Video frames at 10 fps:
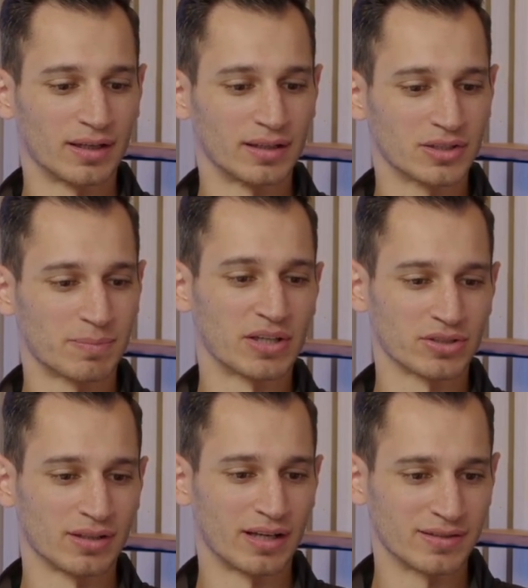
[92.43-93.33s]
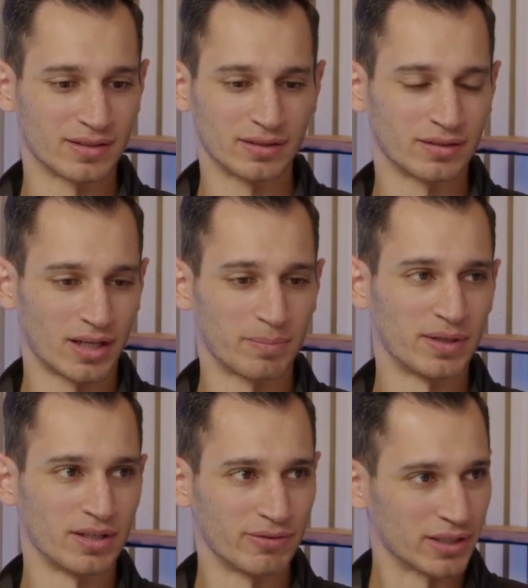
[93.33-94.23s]
specialize in hip and
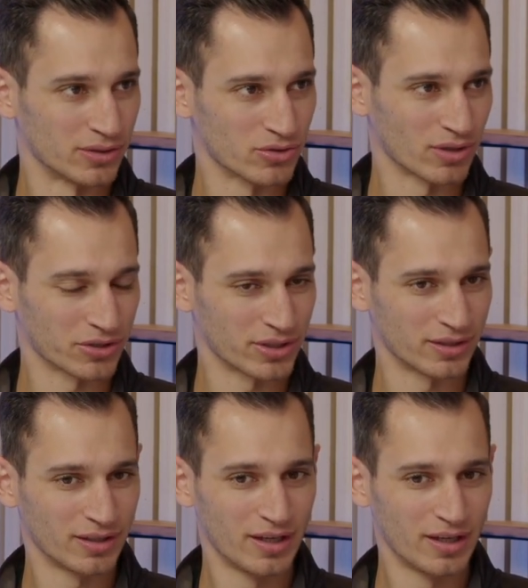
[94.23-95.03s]
knee reconstruction.